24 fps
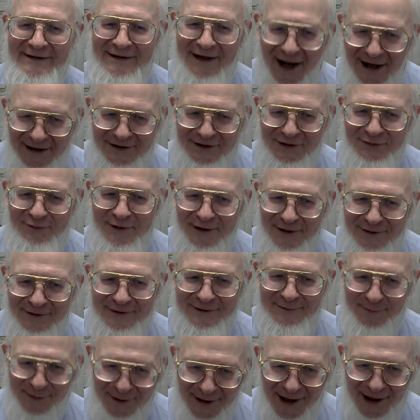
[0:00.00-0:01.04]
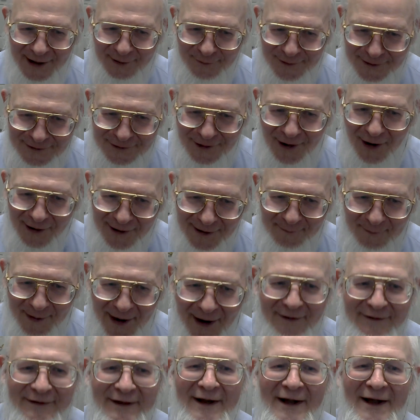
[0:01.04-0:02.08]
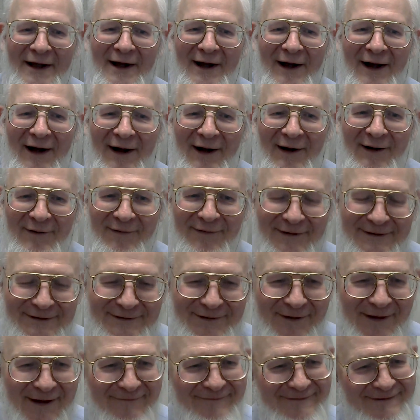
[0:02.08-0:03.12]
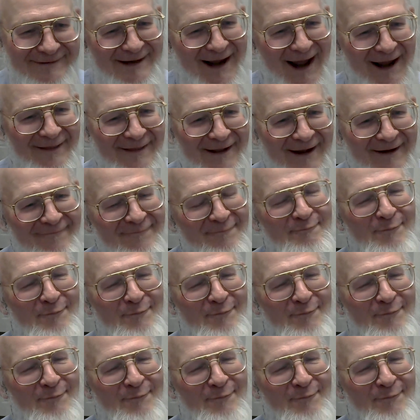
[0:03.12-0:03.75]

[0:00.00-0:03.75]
Dutch, we use plain. We talk about so they've